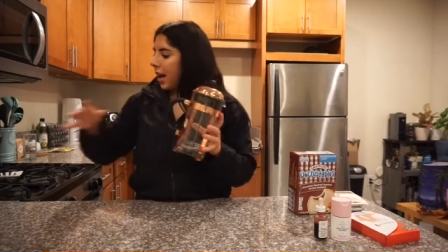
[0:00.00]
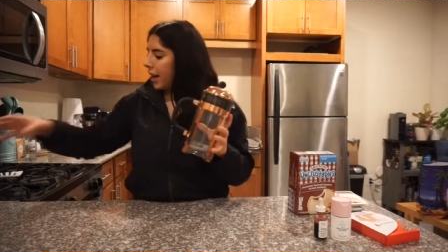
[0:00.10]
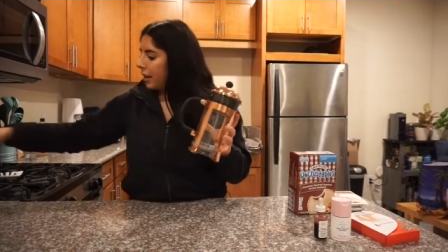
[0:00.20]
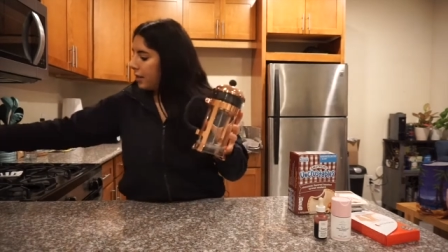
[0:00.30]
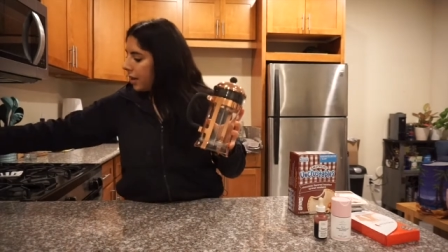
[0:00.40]

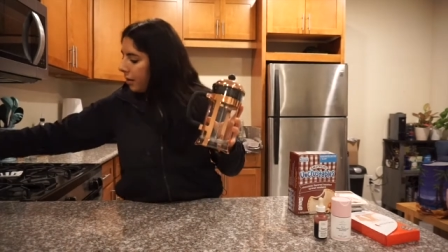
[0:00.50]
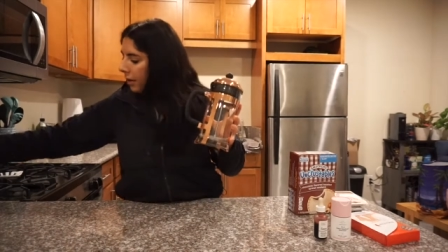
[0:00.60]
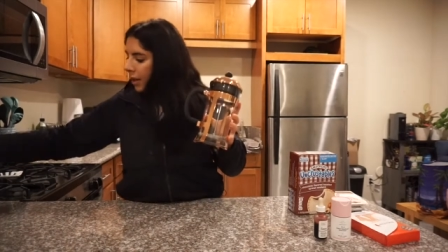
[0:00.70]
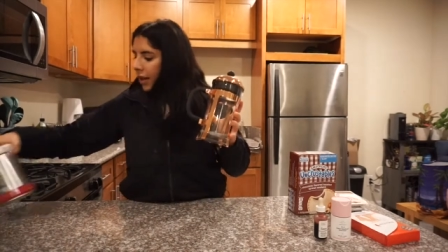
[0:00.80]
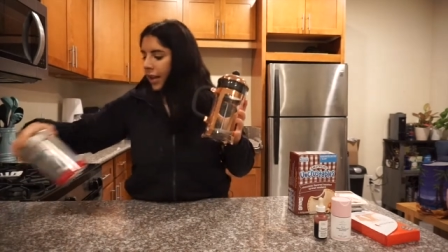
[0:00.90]
I use it
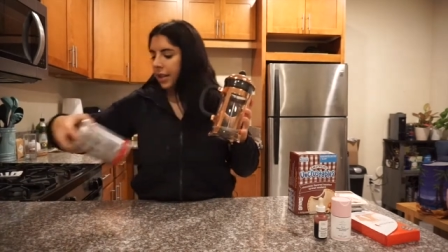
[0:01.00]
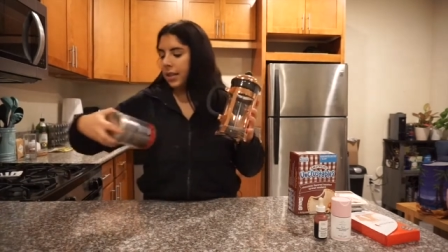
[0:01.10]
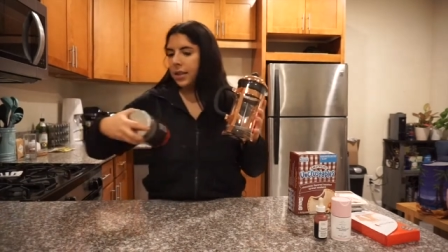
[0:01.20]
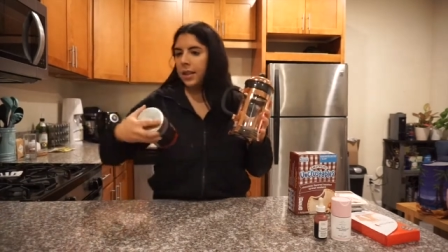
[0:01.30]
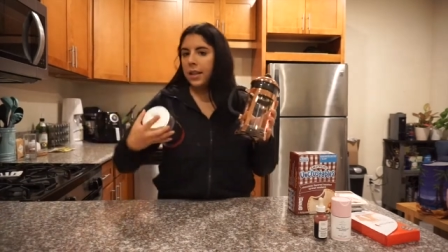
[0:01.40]
with
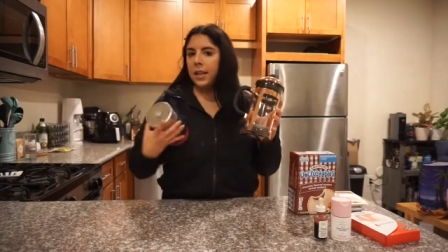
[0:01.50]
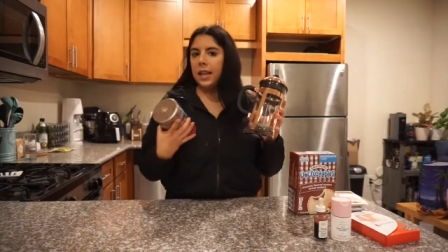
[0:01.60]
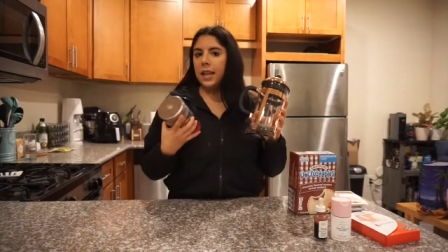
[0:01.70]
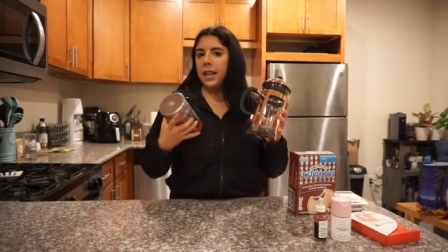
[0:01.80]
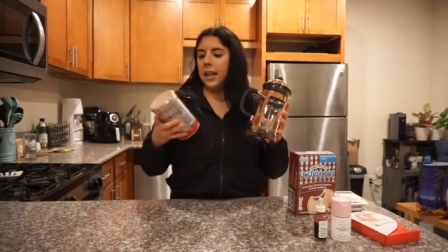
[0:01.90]
this
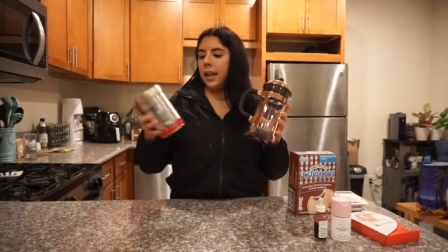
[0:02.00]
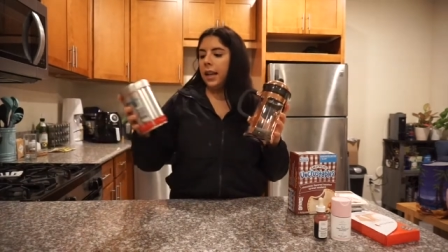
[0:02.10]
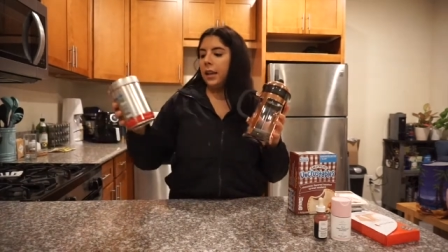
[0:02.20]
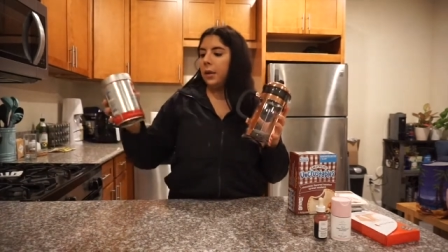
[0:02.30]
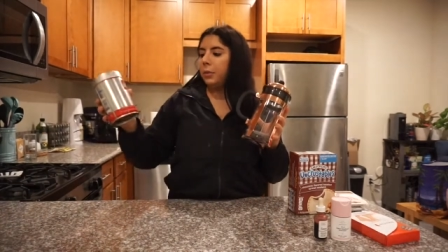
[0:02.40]

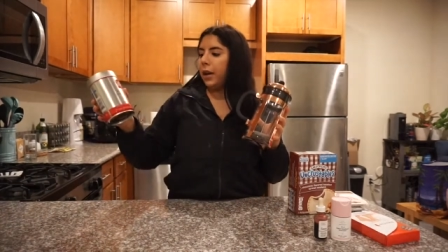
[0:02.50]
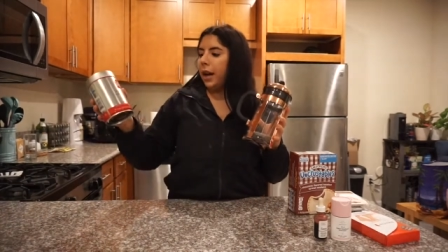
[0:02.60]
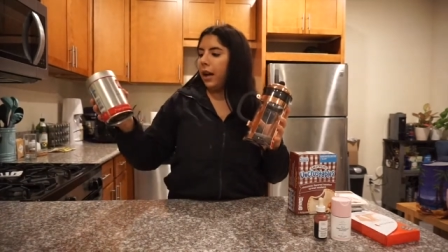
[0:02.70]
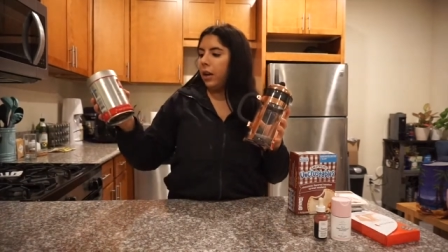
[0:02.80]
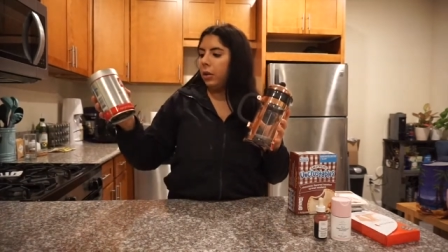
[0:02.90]
Ile
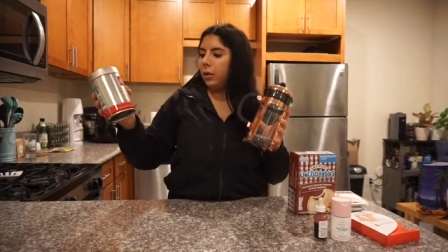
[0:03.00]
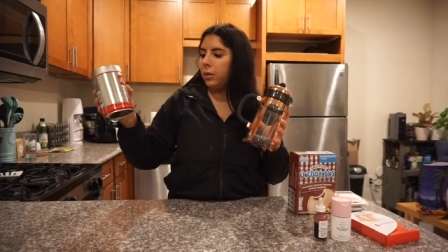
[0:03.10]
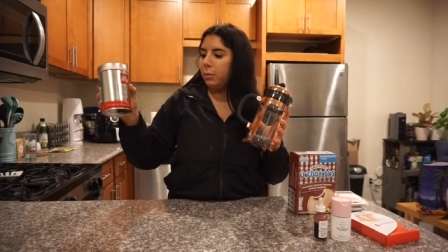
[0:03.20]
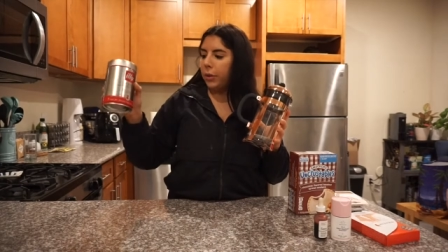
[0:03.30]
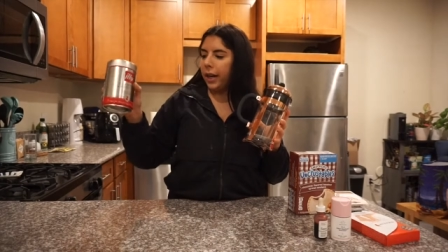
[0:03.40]

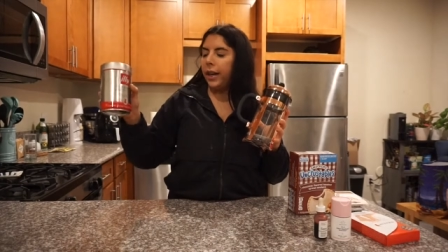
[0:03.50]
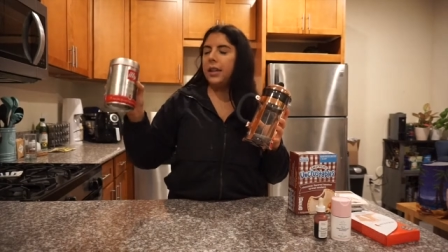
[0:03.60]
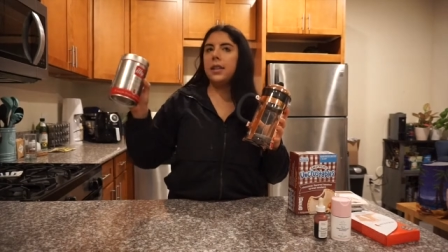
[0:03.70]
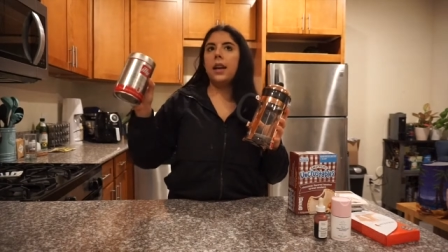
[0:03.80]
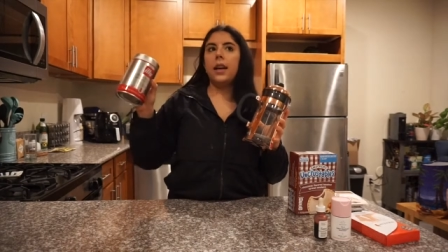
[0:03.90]
Brown
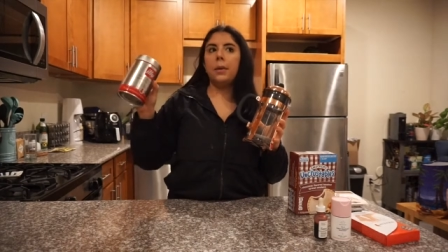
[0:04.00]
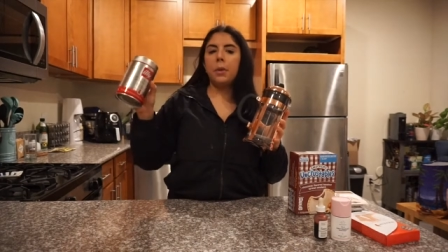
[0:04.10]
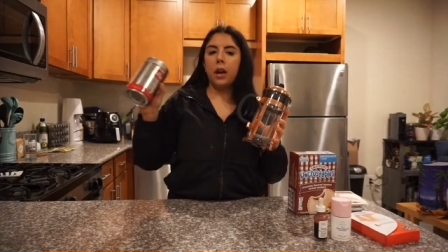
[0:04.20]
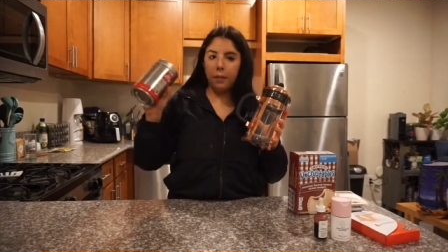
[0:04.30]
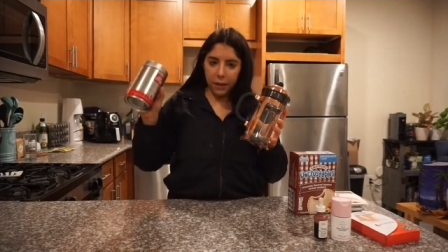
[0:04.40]
brand
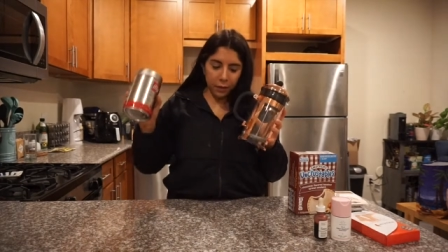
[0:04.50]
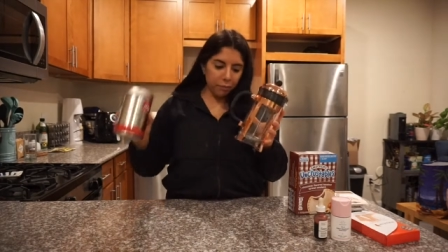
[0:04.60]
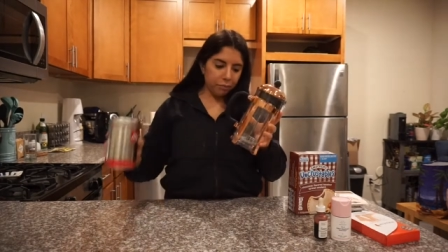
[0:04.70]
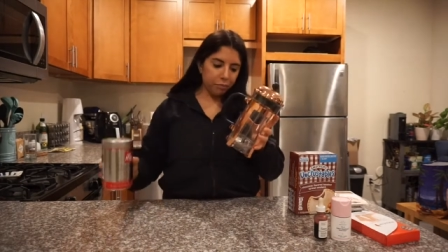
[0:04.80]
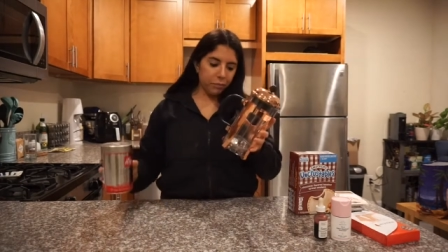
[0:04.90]
um,
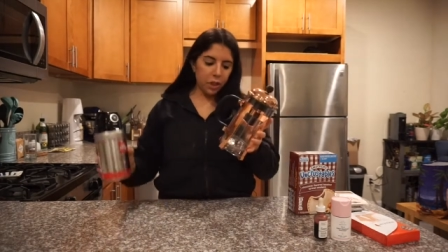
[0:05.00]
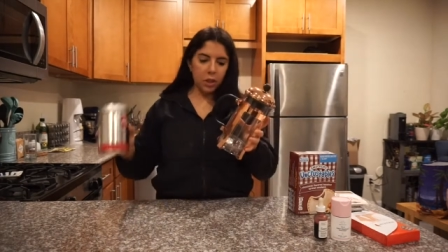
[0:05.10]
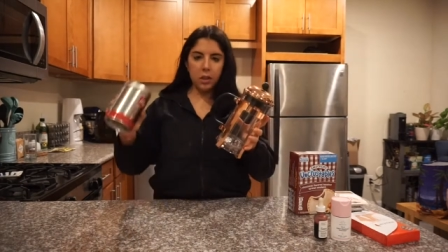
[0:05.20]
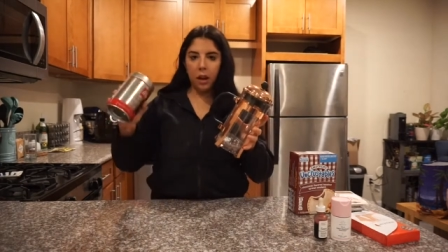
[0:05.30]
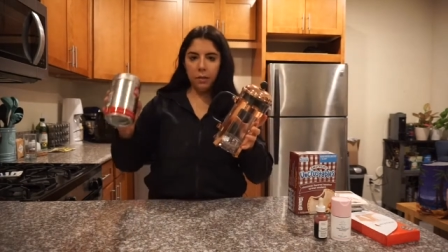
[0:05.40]
coffee.
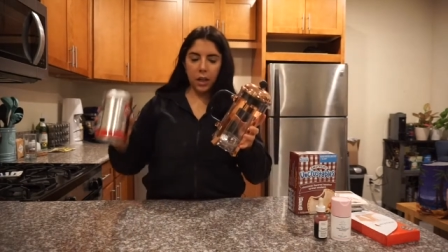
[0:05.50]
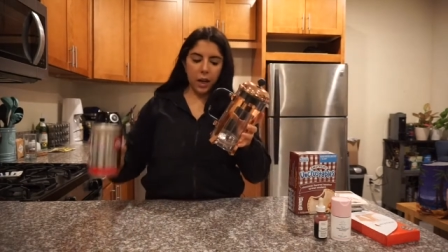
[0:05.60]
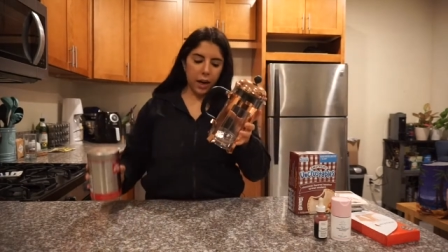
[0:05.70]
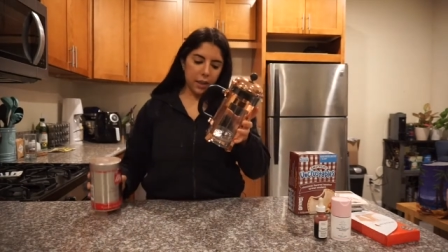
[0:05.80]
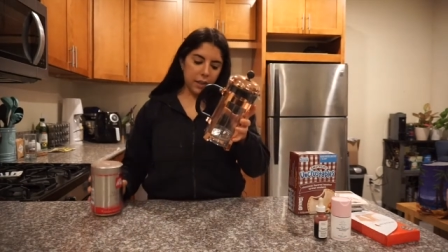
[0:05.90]
It's just coffee
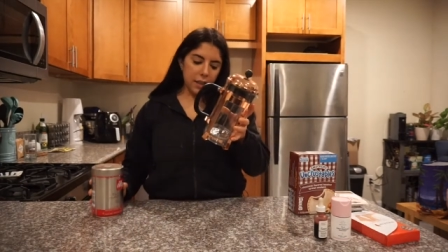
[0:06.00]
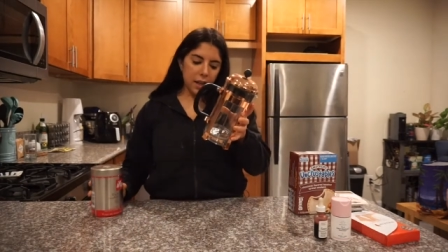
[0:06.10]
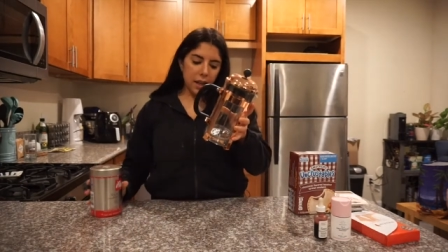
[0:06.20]
grinds.